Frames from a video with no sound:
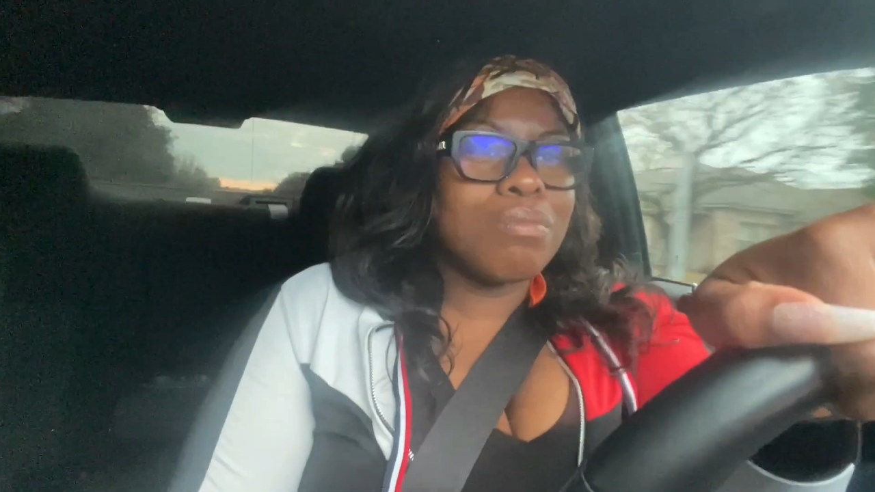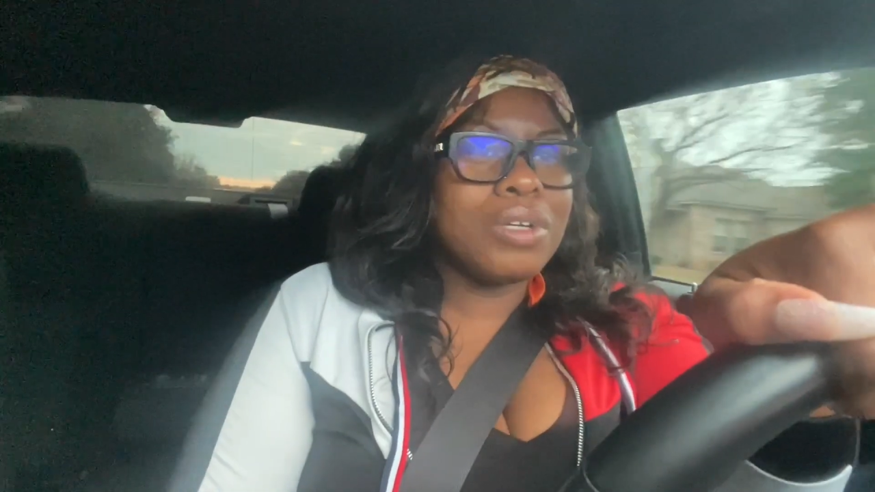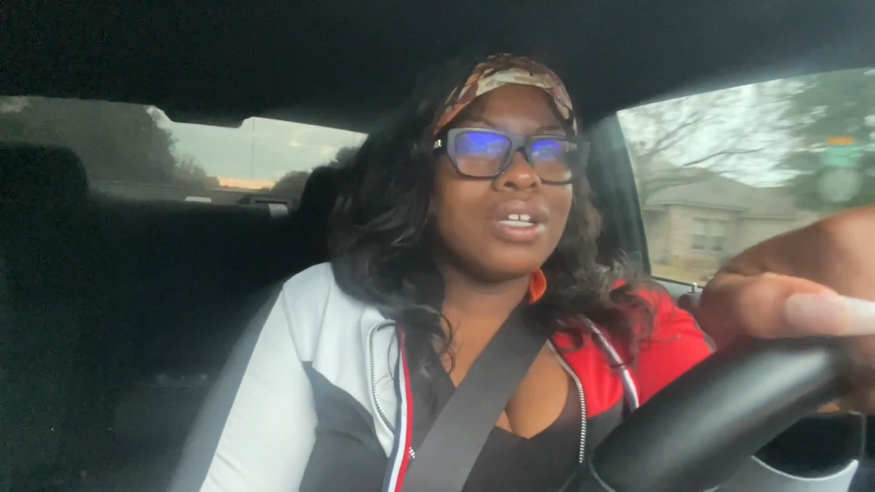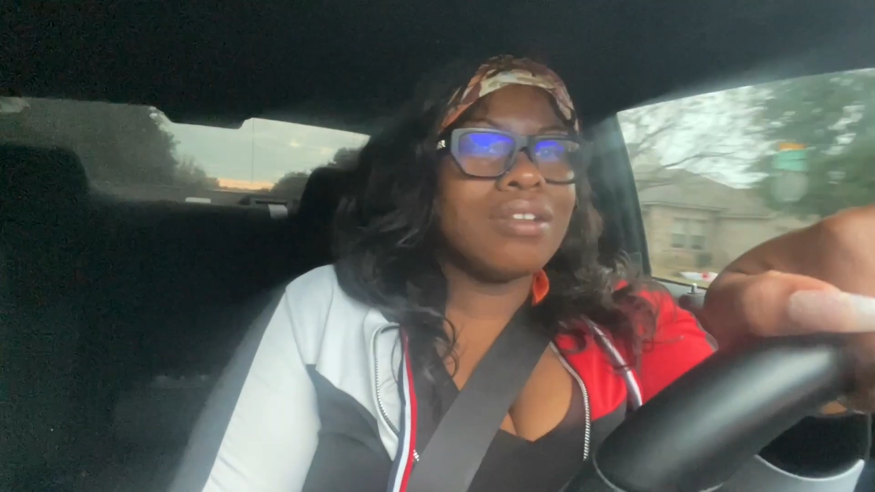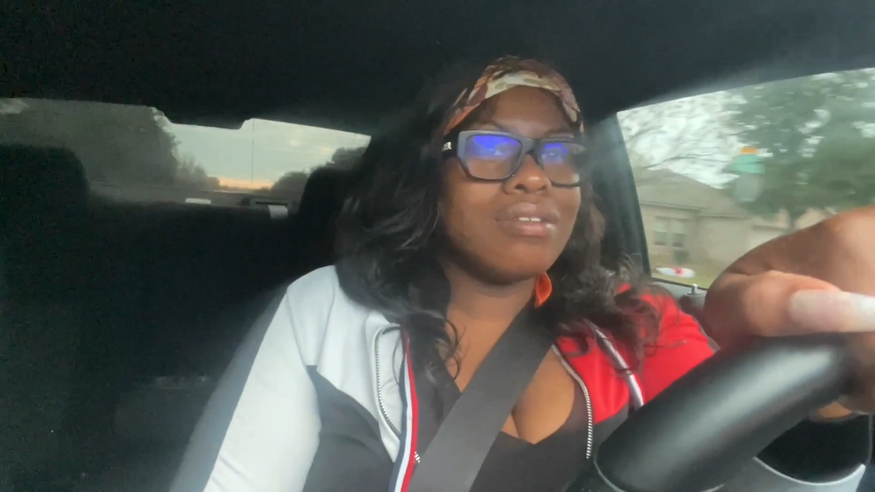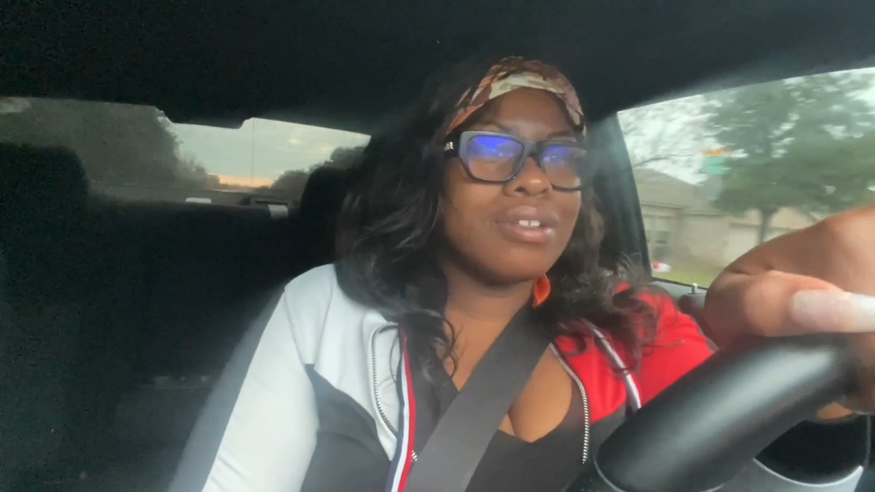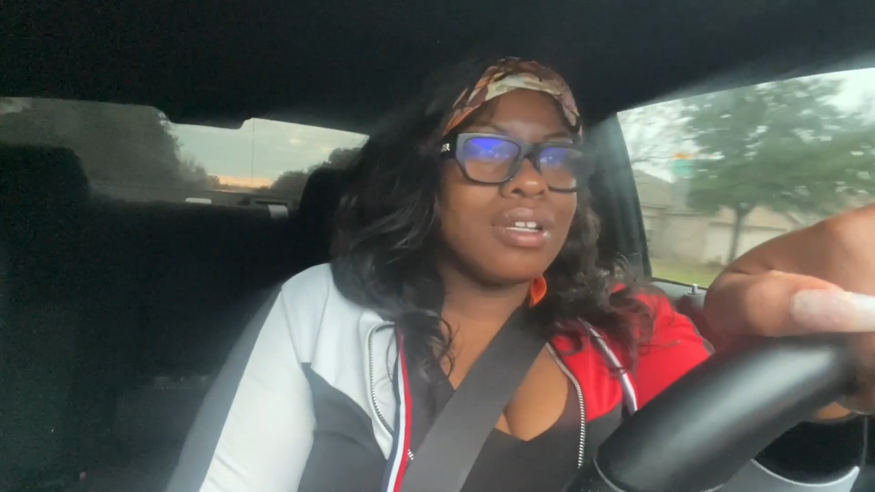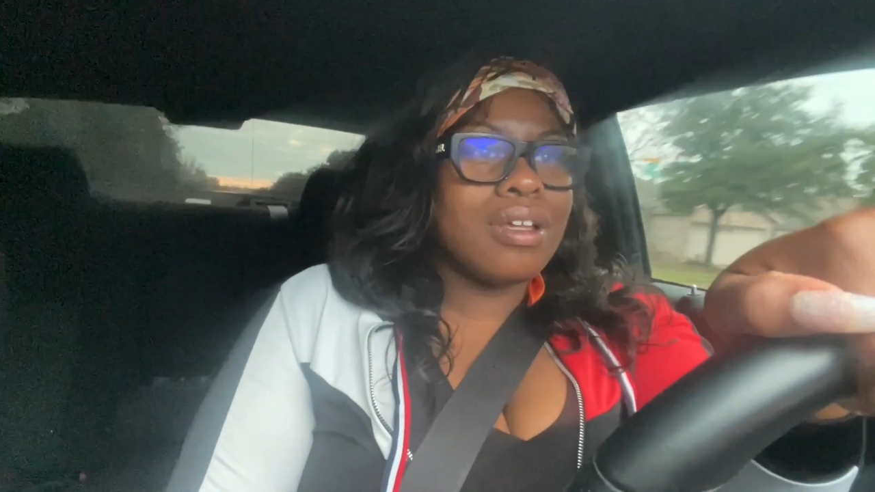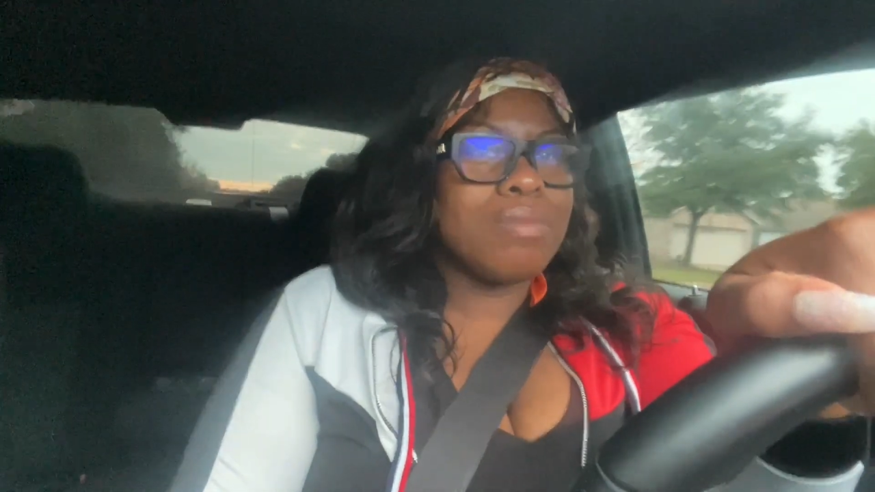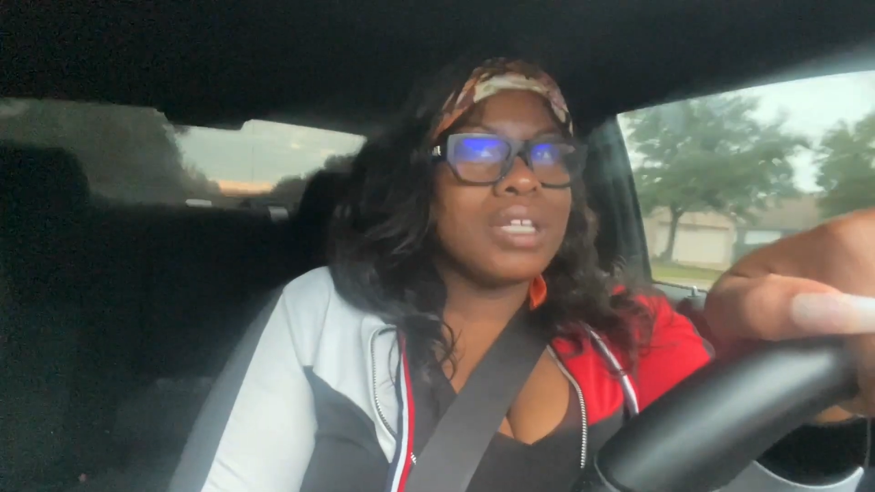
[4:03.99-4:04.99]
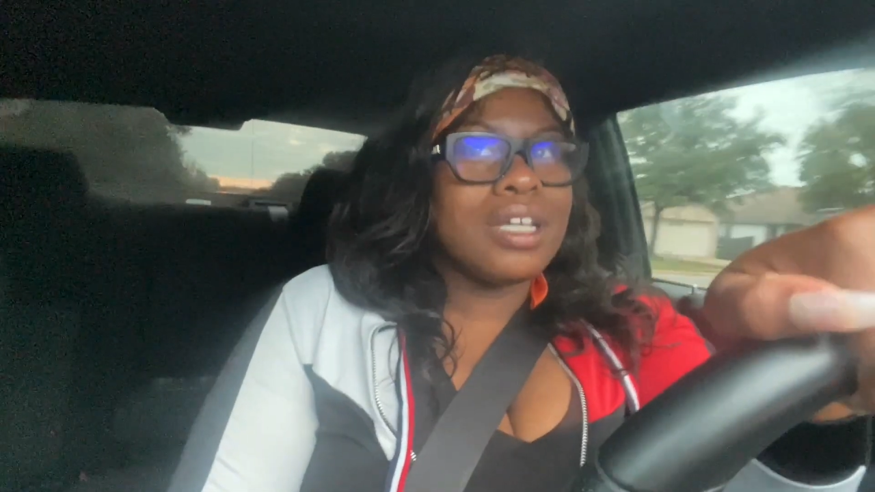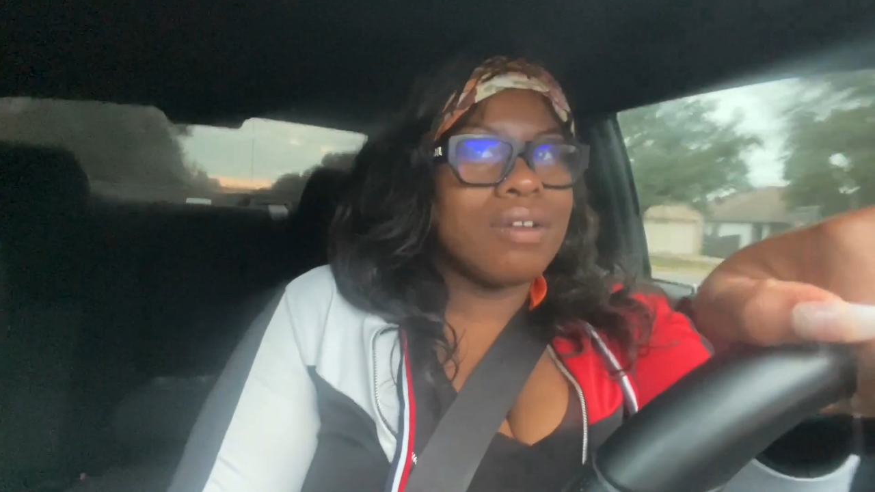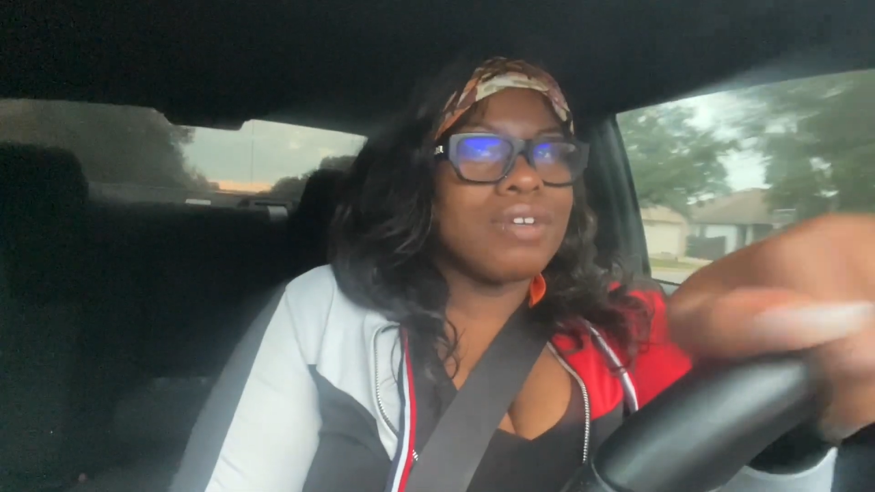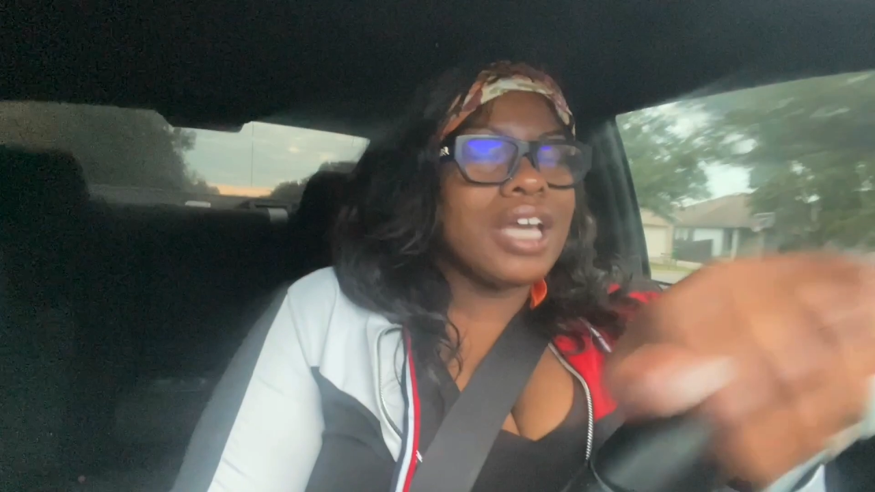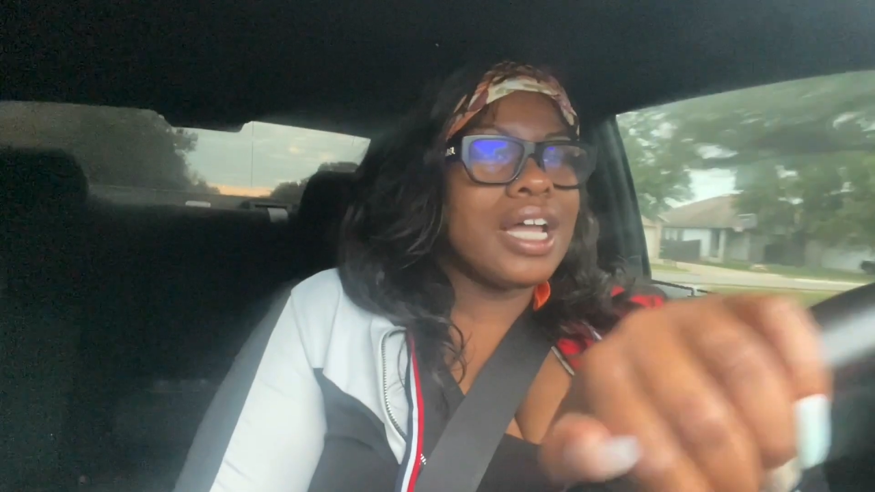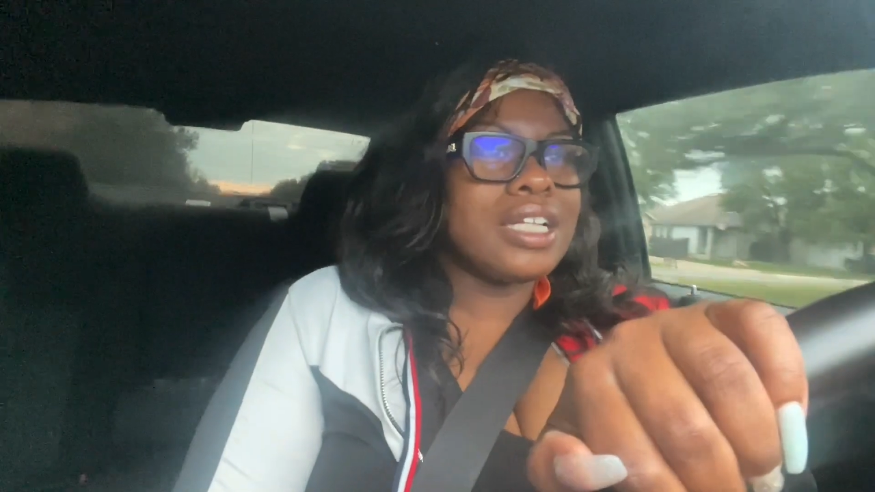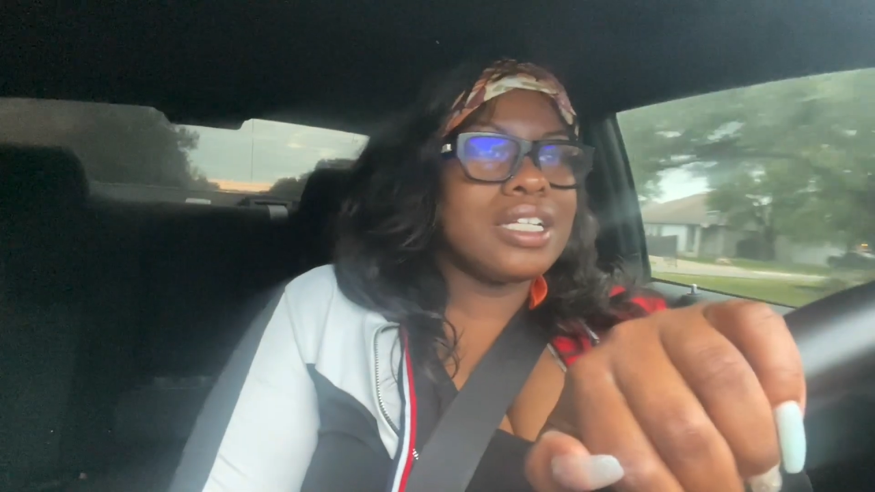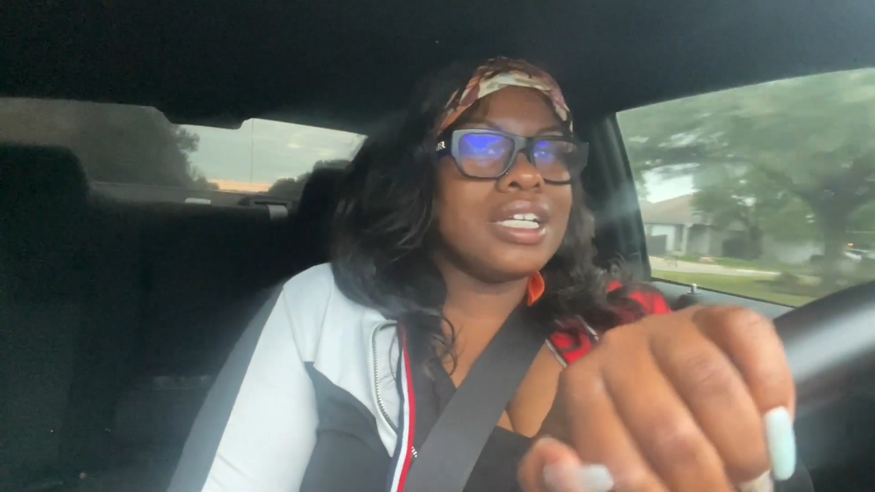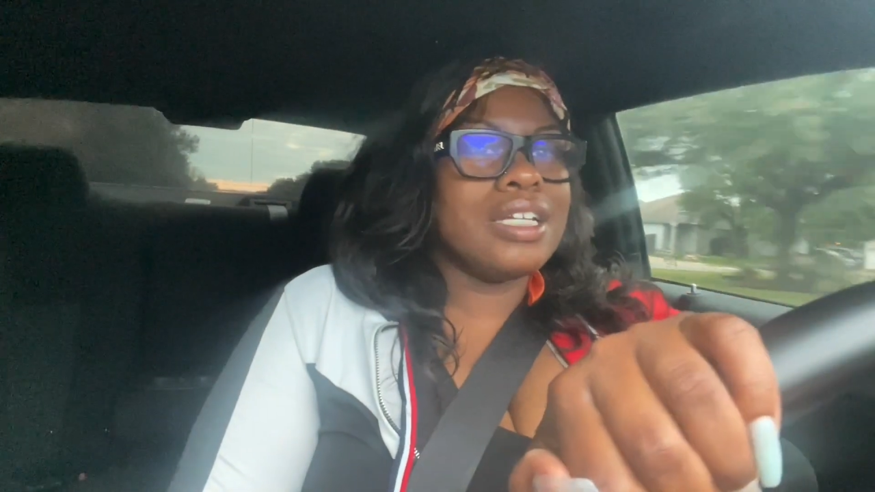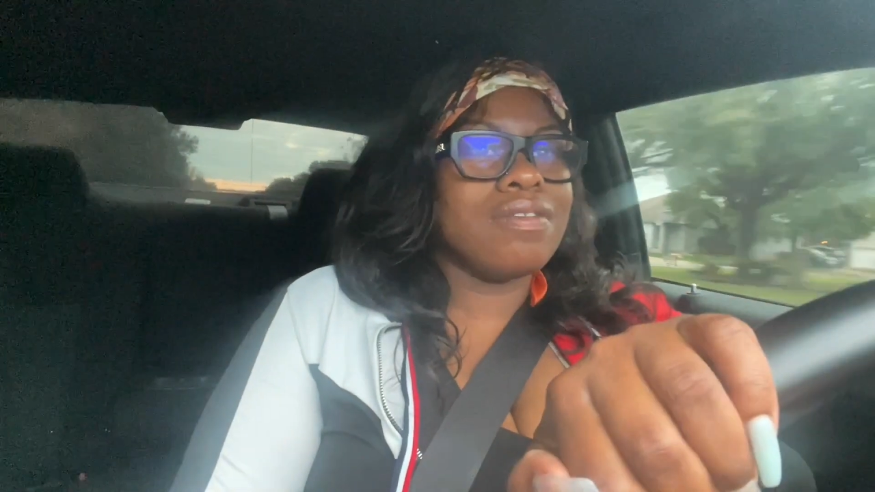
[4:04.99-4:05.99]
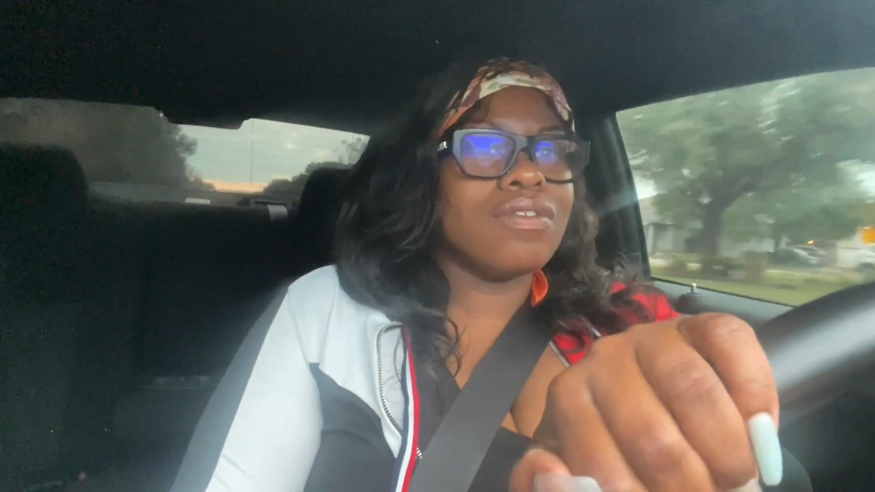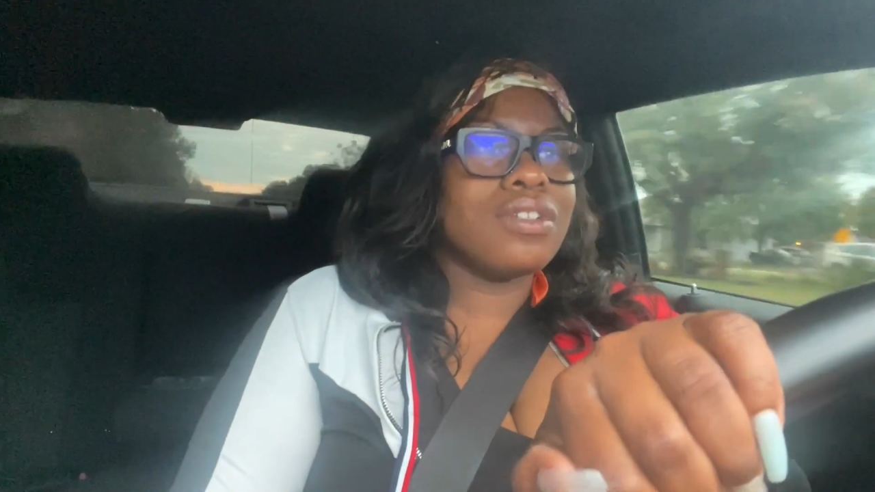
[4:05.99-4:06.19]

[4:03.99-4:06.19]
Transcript: But I mean, in reality,